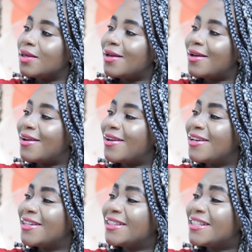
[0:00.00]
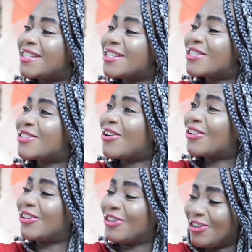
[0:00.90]
Yeah, this is
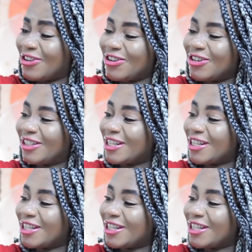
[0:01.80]
so cute.